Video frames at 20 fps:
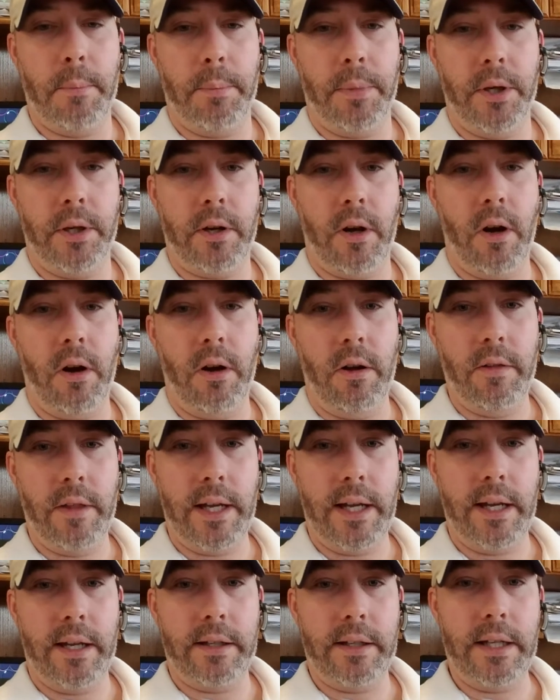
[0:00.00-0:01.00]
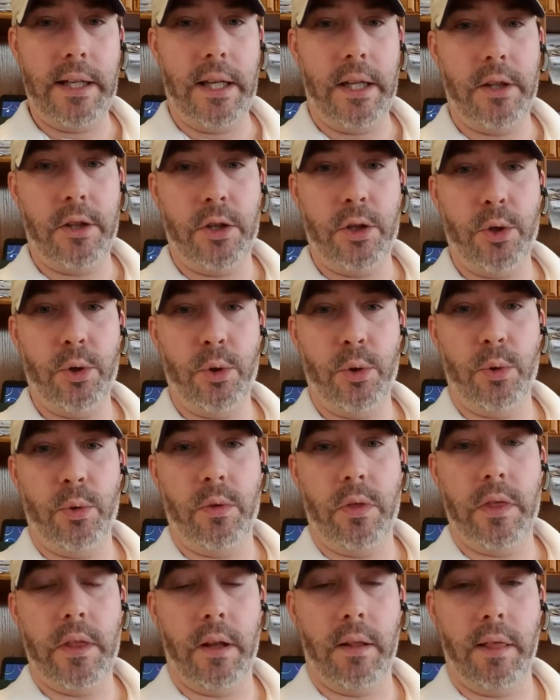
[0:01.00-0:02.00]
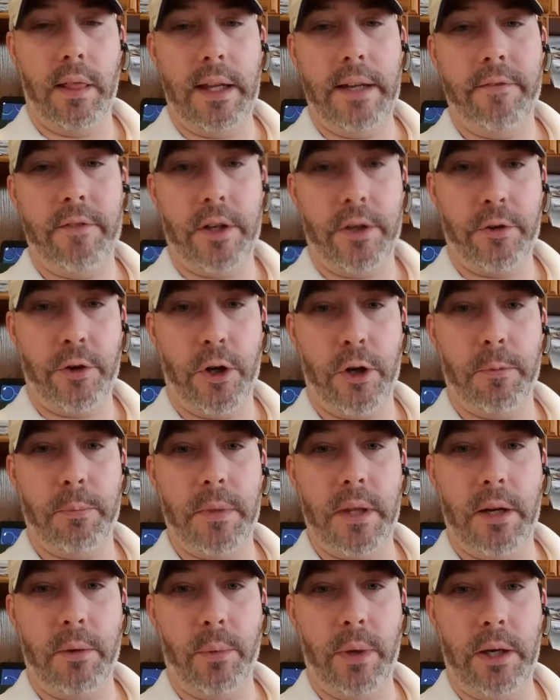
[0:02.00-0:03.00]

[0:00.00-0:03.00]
put all that into the living room that